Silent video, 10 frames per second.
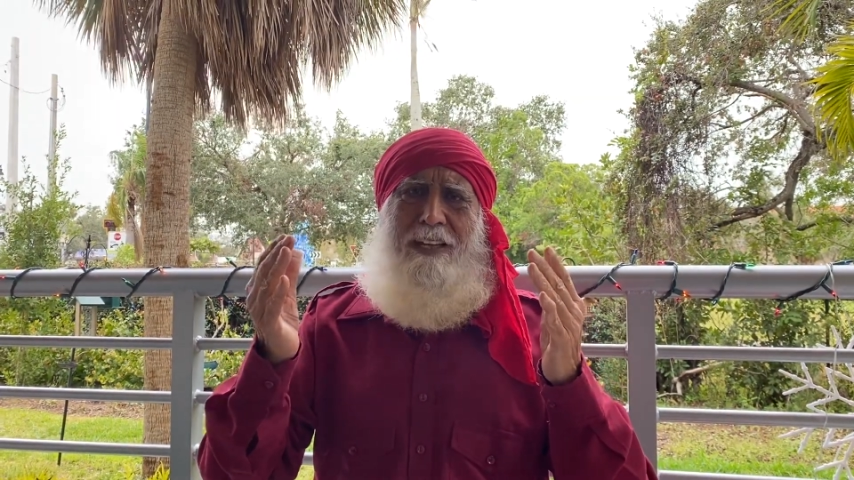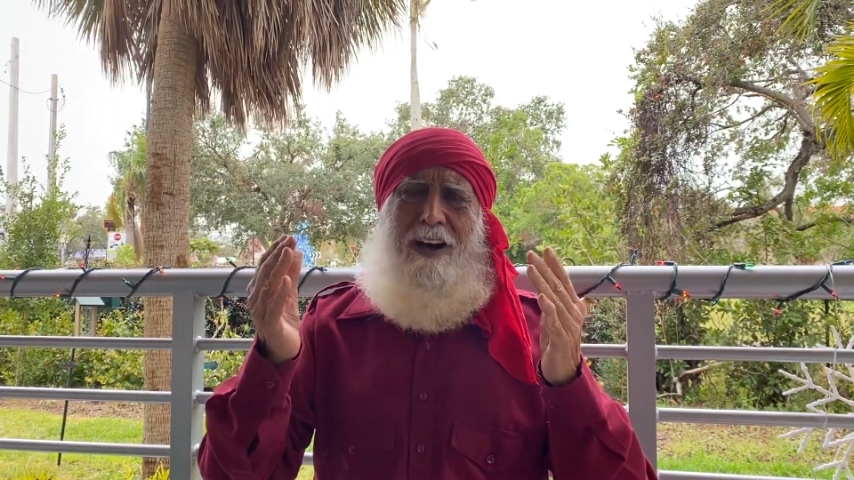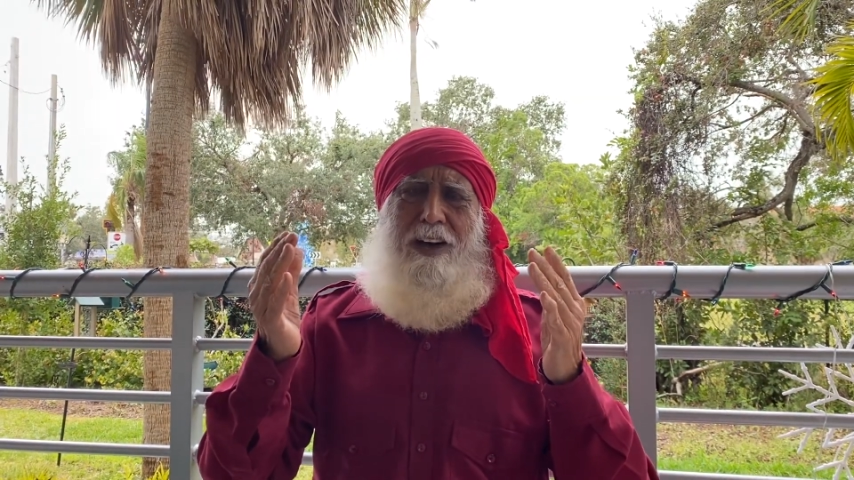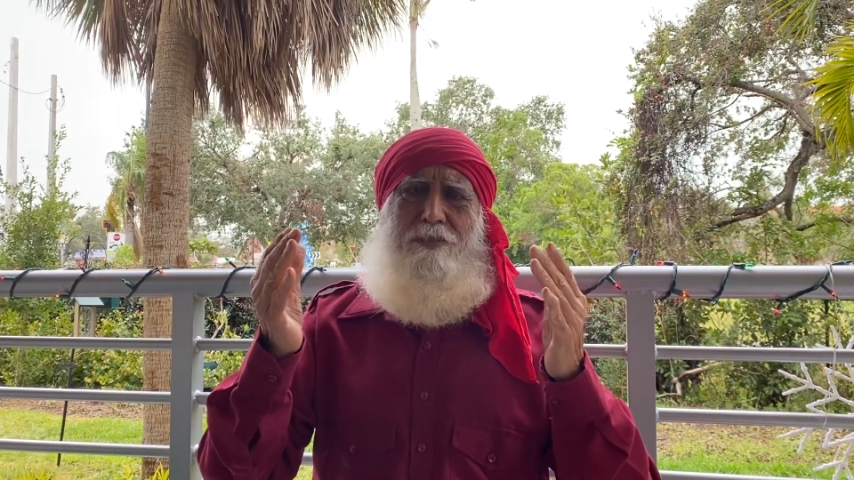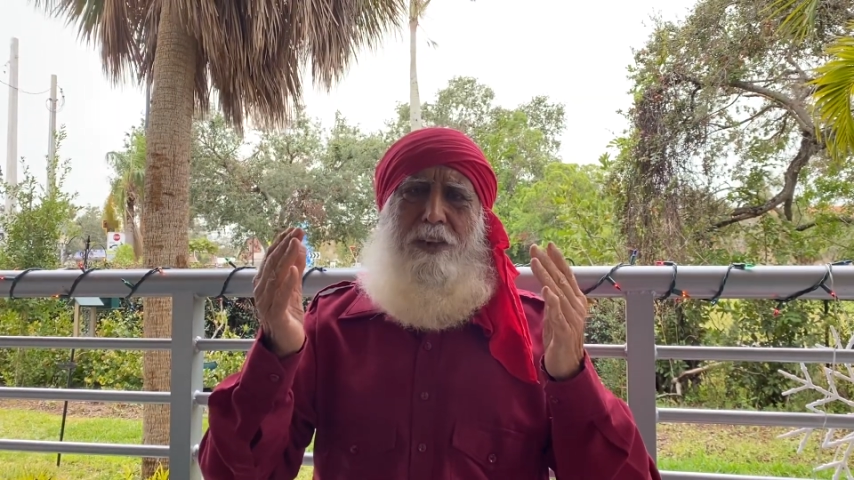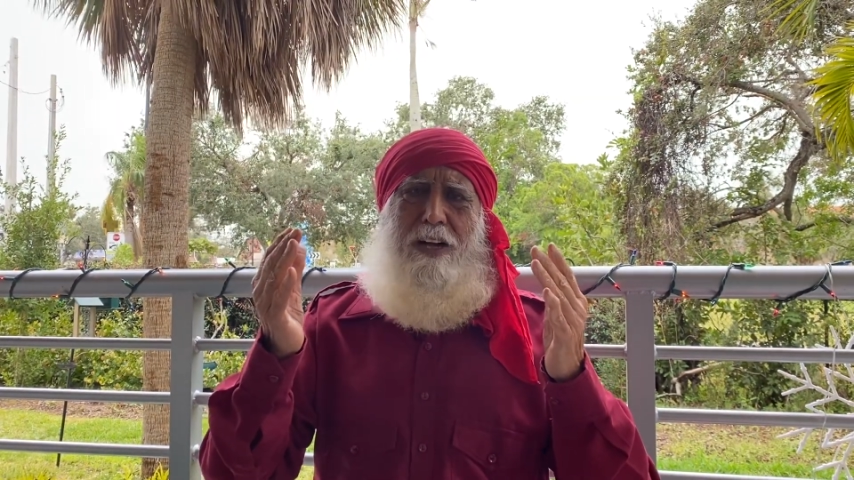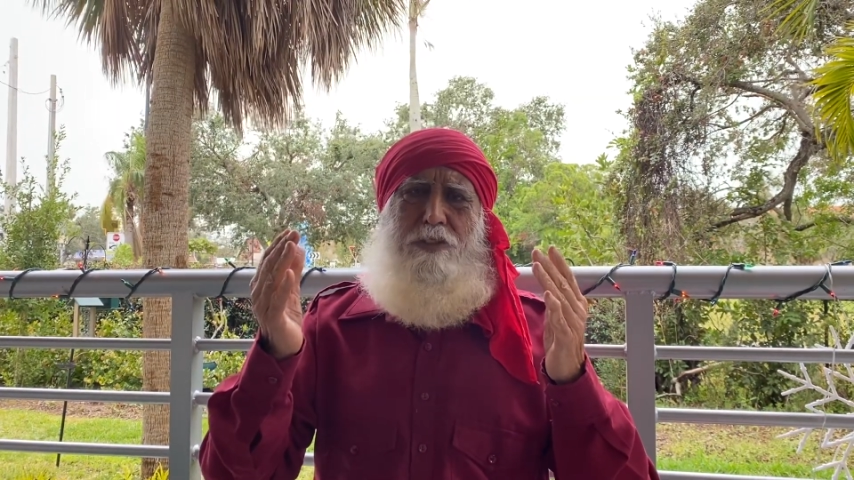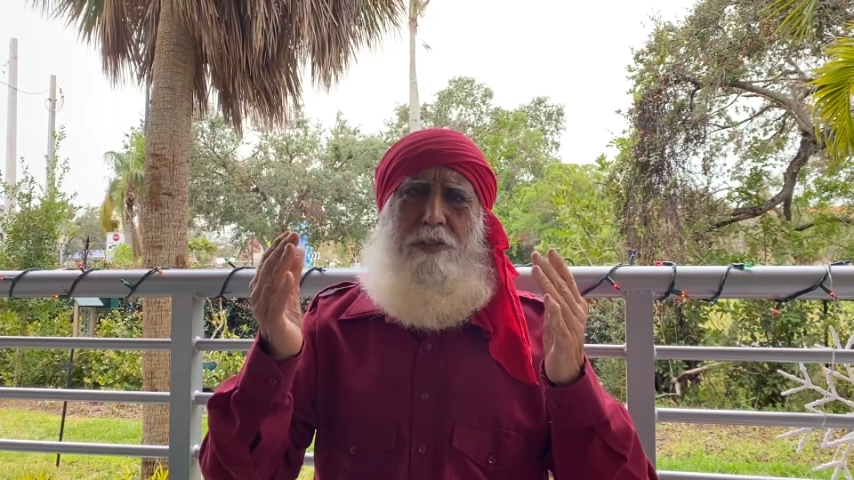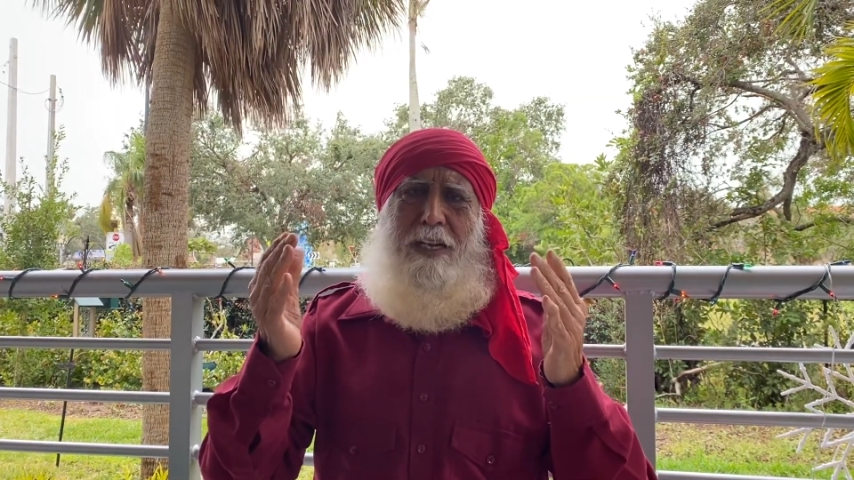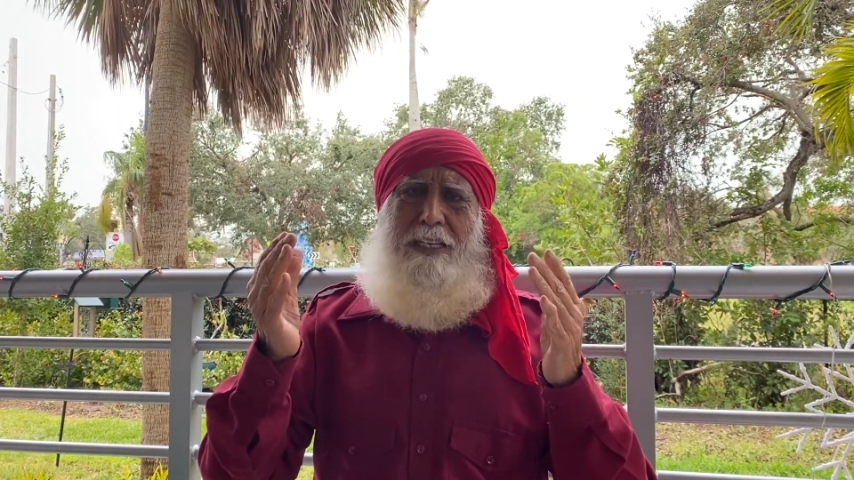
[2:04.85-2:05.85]

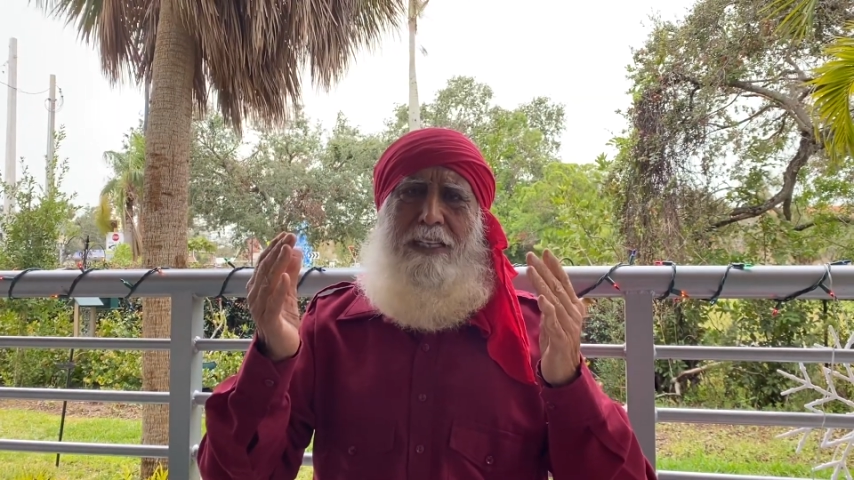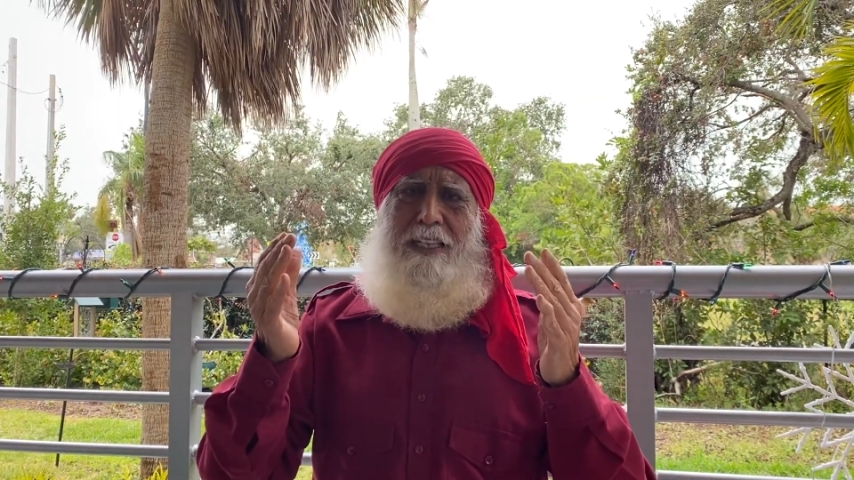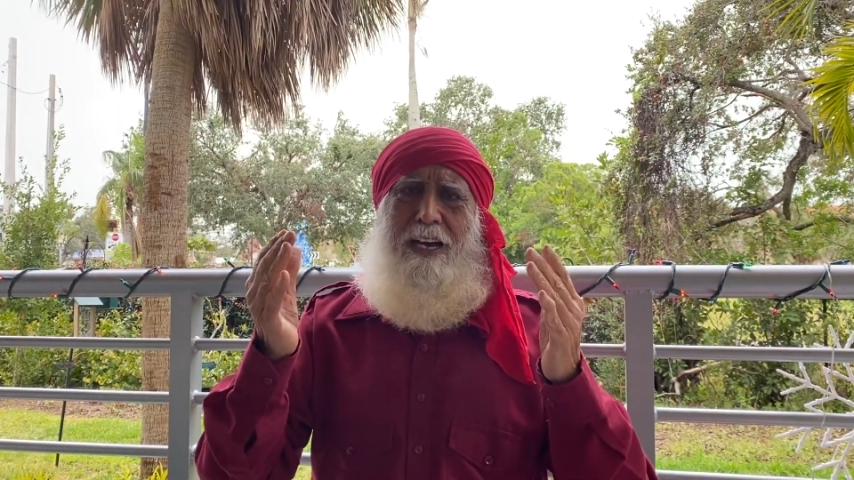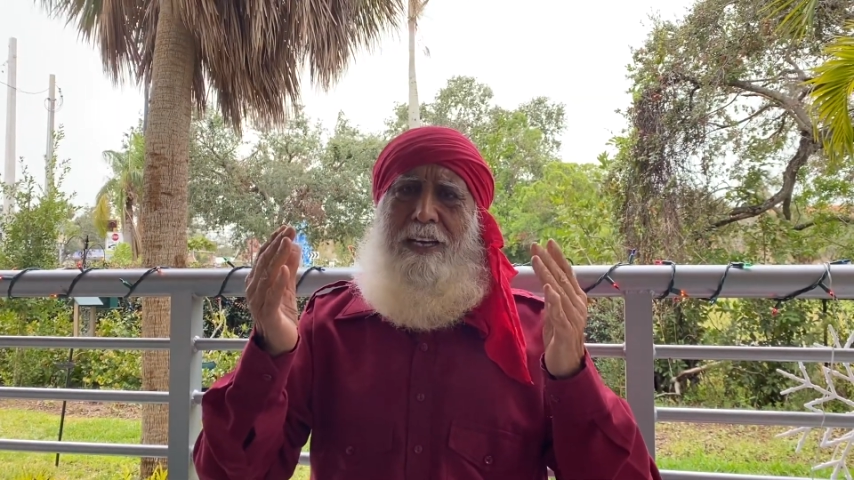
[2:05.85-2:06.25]
Unfortunately, they are